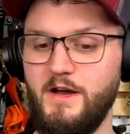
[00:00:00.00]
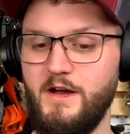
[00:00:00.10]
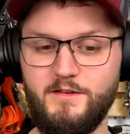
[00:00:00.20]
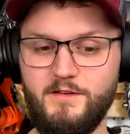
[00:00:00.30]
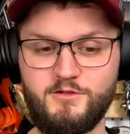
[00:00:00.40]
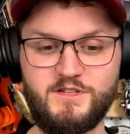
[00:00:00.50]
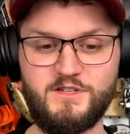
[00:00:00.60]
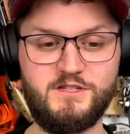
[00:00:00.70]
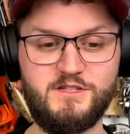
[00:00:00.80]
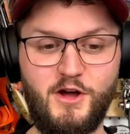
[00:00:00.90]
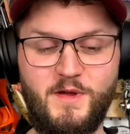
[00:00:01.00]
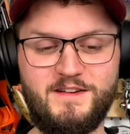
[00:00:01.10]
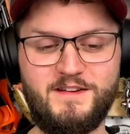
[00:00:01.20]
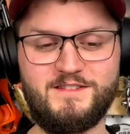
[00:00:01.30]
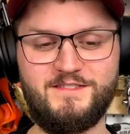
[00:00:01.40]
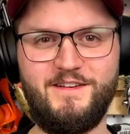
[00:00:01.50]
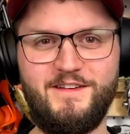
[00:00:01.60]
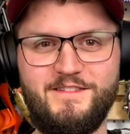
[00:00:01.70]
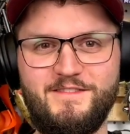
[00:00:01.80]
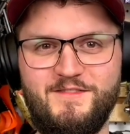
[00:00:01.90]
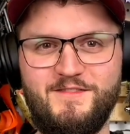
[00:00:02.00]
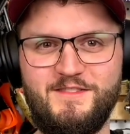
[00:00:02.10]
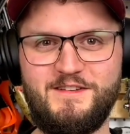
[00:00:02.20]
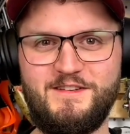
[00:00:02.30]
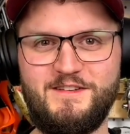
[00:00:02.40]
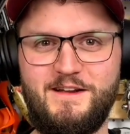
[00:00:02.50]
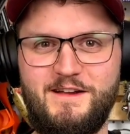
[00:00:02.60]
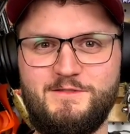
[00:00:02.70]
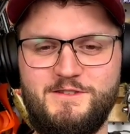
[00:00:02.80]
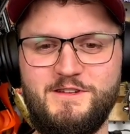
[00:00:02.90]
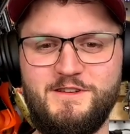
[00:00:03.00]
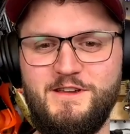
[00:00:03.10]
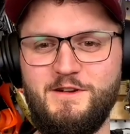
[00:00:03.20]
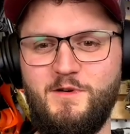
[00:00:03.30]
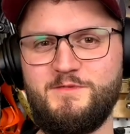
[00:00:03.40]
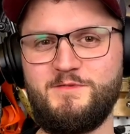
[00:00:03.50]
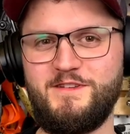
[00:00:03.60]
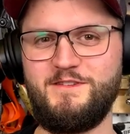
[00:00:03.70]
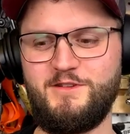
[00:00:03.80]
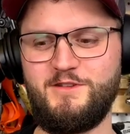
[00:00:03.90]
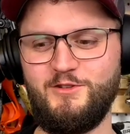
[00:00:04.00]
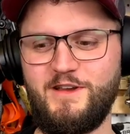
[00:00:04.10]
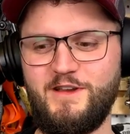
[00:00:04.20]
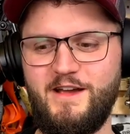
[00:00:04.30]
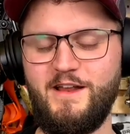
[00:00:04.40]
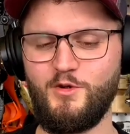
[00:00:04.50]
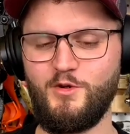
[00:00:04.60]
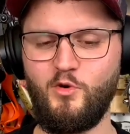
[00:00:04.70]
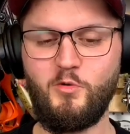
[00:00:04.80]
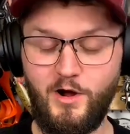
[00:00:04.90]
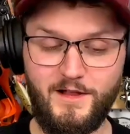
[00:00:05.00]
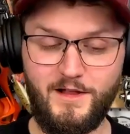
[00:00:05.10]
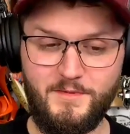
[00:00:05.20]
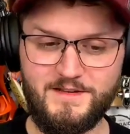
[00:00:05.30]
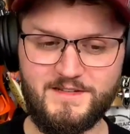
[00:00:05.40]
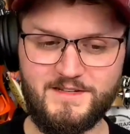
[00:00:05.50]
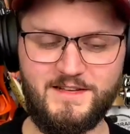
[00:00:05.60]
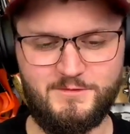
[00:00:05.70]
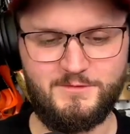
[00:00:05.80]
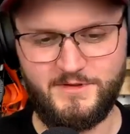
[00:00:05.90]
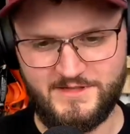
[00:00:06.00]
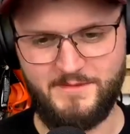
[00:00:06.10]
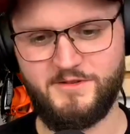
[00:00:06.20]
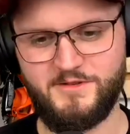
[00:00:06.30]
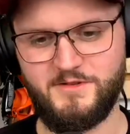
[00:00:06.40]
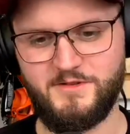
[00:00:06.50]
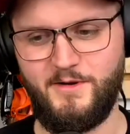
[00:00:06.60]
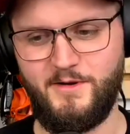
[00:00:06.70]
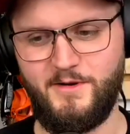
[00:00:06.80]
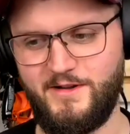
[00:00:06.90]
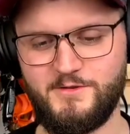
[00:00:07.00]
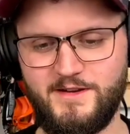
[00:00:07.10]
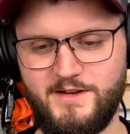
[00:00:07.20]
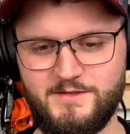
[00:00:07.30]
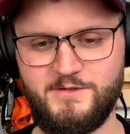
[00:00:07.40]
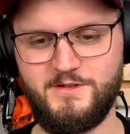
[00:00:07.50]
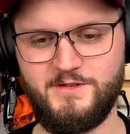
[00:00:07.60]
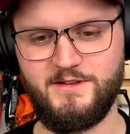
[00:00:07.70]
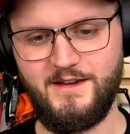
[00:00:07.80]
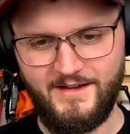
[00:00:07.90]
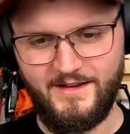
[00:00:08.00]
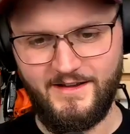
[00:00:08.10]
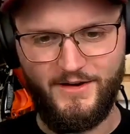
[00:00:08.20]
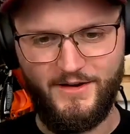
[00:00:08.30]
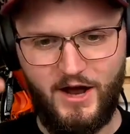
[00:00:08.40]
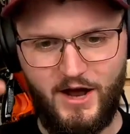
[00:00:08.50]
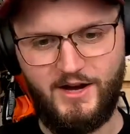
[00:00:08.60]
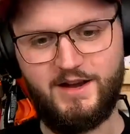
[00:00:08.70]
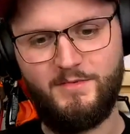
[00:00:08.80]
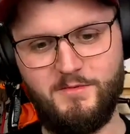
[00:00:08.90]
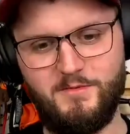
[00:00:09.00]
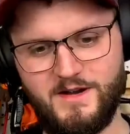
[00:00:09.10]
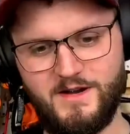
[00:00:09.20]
But there's tons of other baits on the Tactical Fishing Gear website that you could look at, and they're more walleye baits because that's what this episode's about, Andrew. So I guess we should not talk about